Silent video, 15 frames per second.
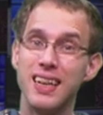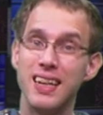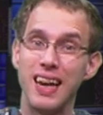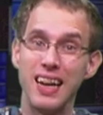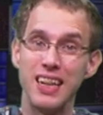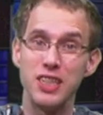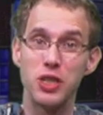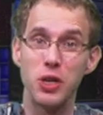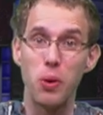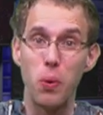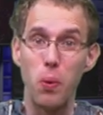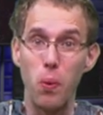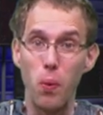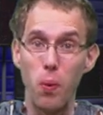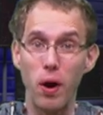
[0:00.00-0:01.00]
There is
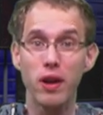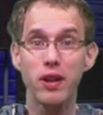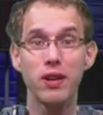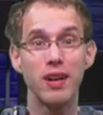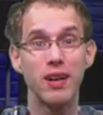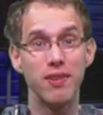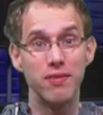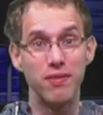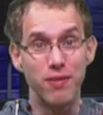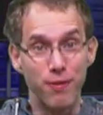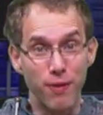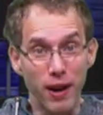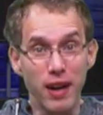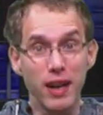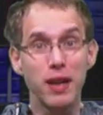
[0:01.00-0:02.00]
one
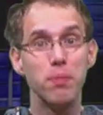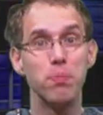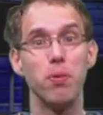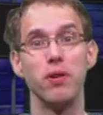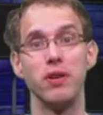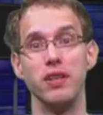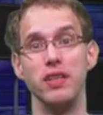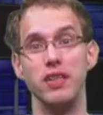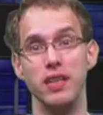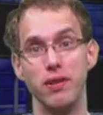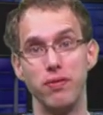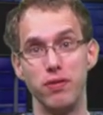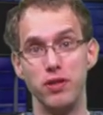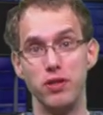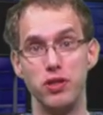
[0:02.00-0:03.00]
very important
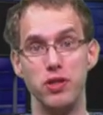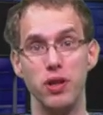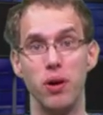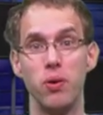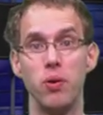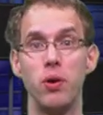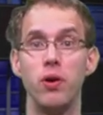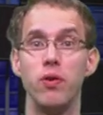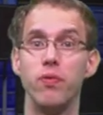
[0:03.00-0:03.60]
difference though,